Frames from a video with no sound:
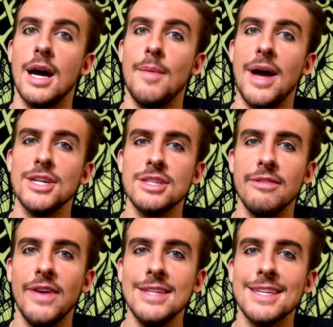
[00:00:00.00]
I'm actually
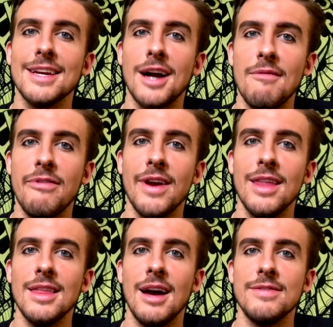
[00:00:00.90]
finding it
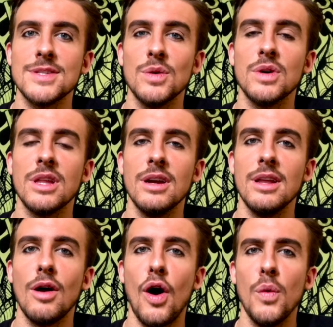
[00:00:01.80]
comforting that I've so
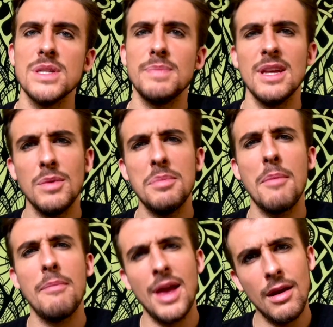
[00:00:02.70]
clearly always been a wee
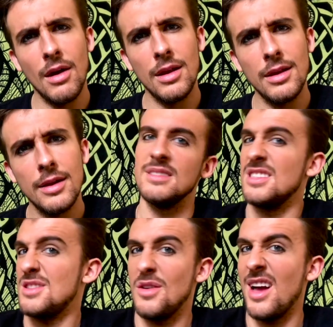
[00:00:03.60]
bit mental. It's
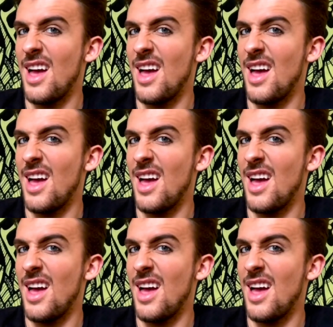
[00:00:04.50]
just who I